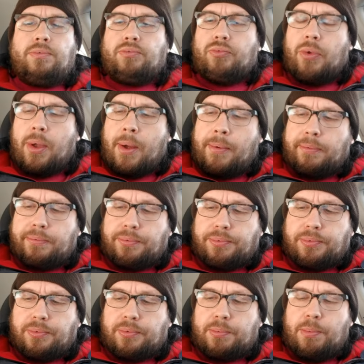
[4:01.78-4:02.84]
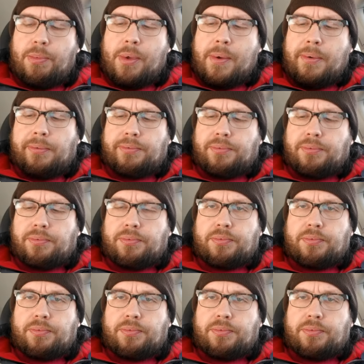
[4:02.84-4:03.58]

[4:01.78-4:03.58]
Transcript: (no one is talking)